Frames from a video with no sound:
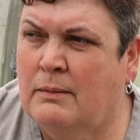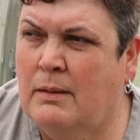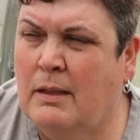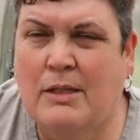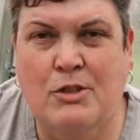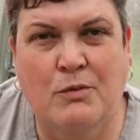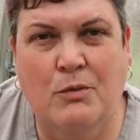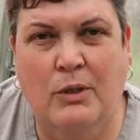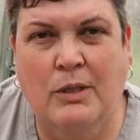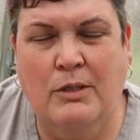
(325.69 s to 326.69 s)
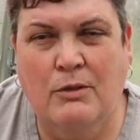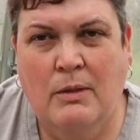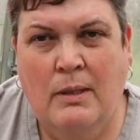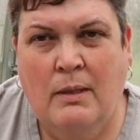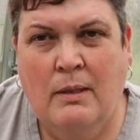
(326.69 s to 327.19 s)
actually thought I could
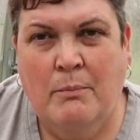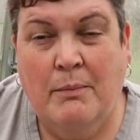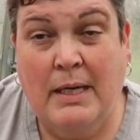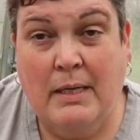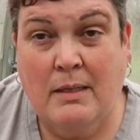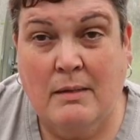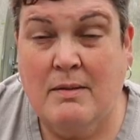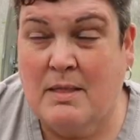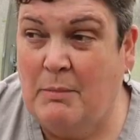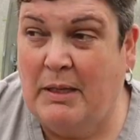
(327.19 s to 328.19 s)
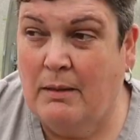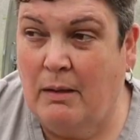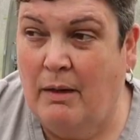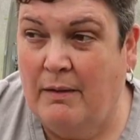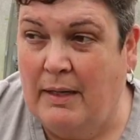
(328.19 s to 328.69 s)
make something
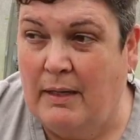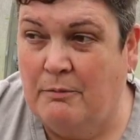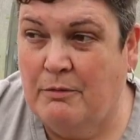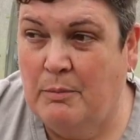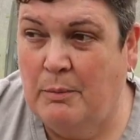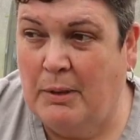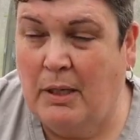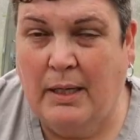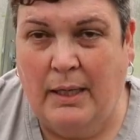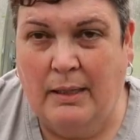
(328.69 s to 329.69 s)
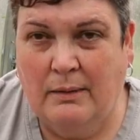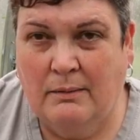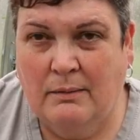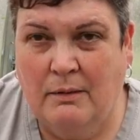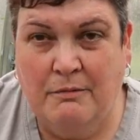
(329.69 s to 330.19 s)
like that from a bucket,
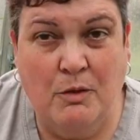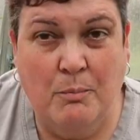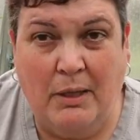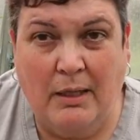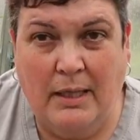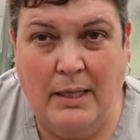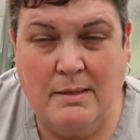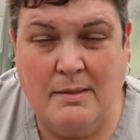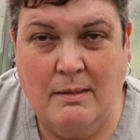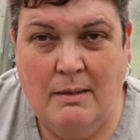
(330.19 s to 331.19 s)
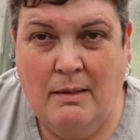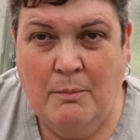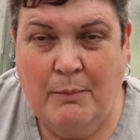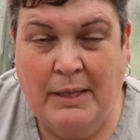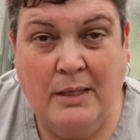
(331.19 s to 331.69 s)
a few buckets,
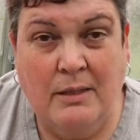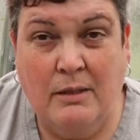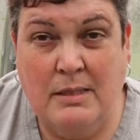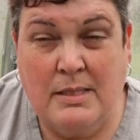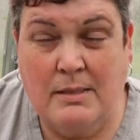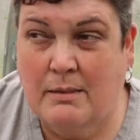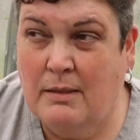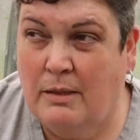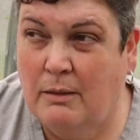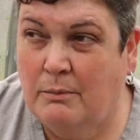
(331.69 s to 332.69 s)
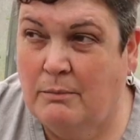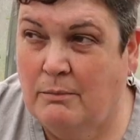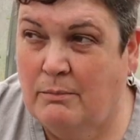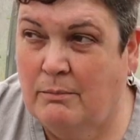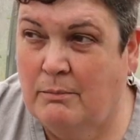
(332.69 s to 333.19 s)
make a nice, you know,
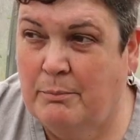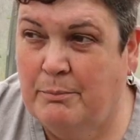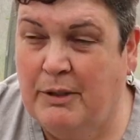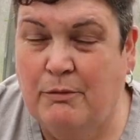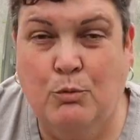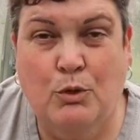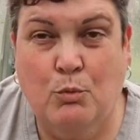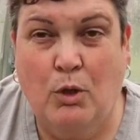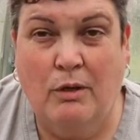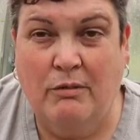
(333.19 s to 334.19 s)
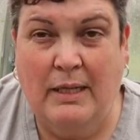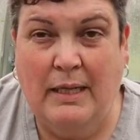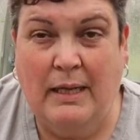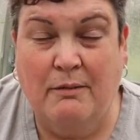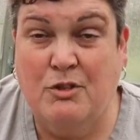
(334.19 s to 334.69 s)
bit of woodwork really
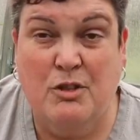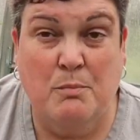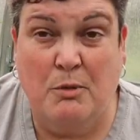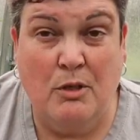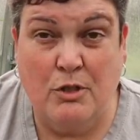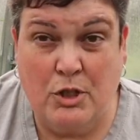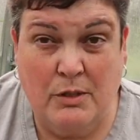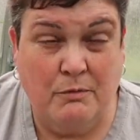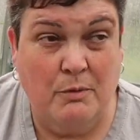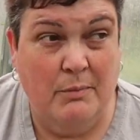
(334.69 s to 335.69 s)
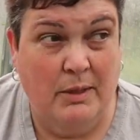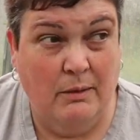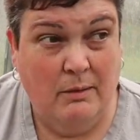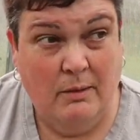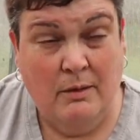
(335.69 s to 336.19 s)
out of just branches from the
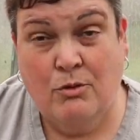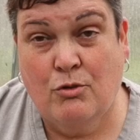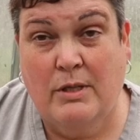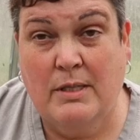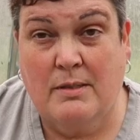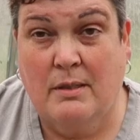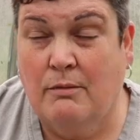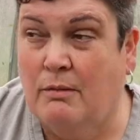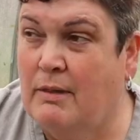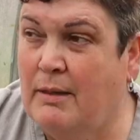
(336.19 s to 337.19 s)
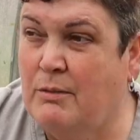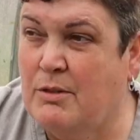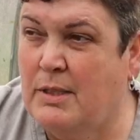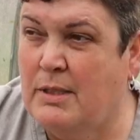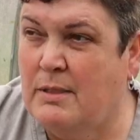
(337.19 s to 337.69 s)
trees that are
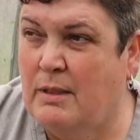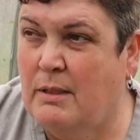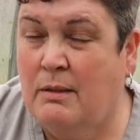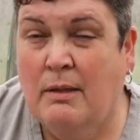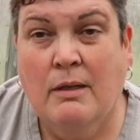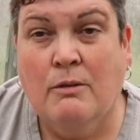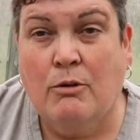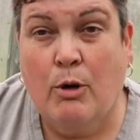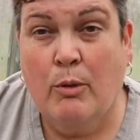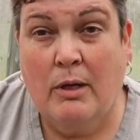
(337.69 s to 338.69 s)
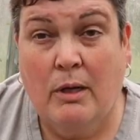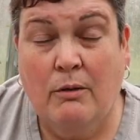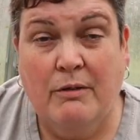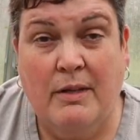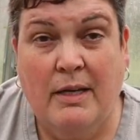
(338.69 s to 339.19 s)
around, and grow it
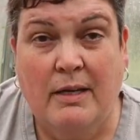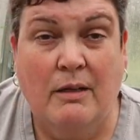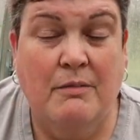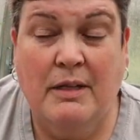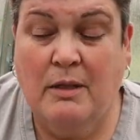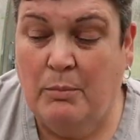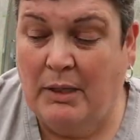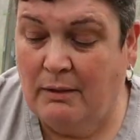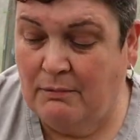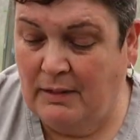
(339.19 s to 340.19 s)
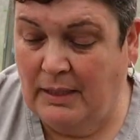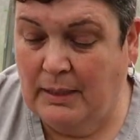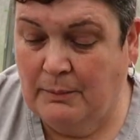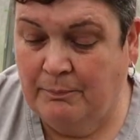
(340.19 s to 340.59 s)
over there. I think it'd be lovely.